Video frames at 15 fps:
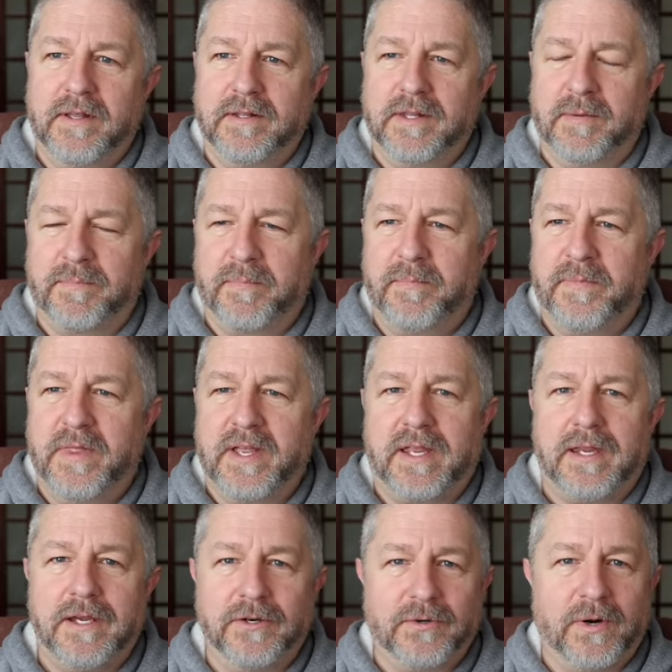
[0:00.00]
the, the
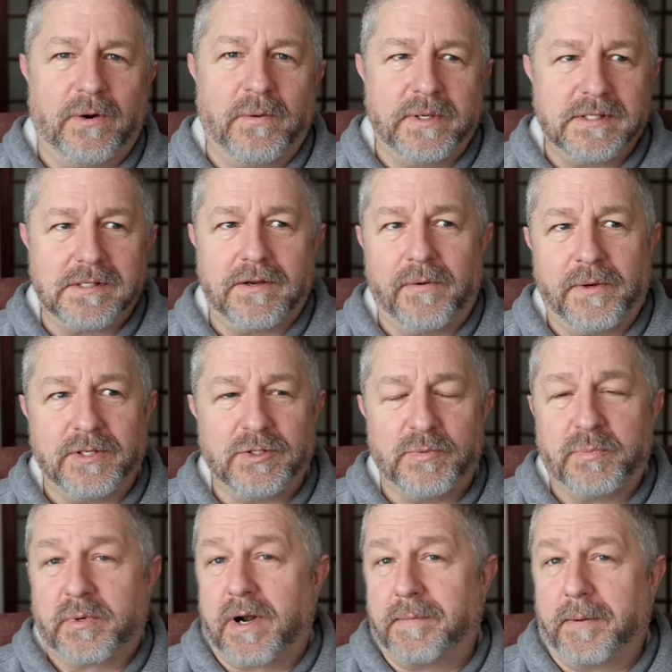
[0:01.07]
hero is going to
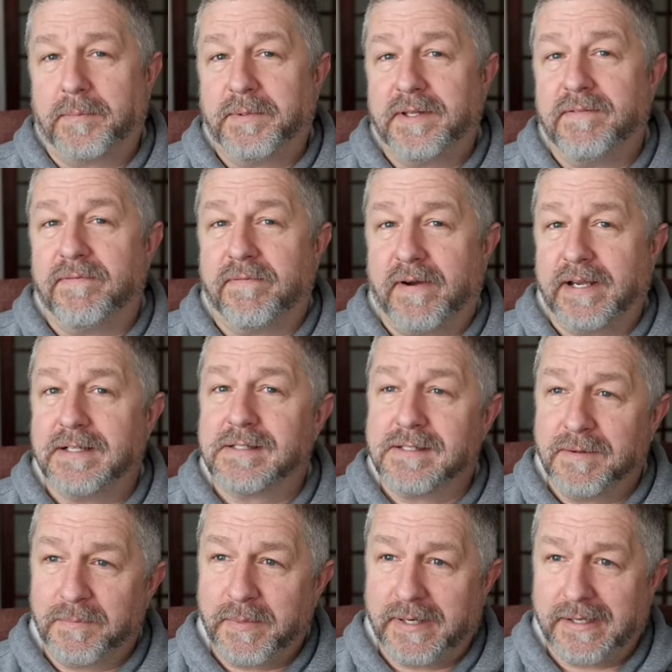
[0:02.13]
probably fight
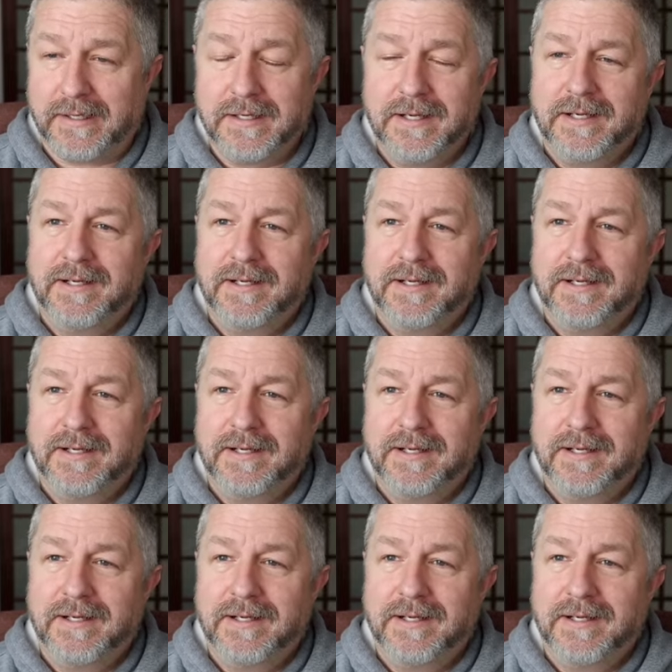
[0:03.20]
somebody.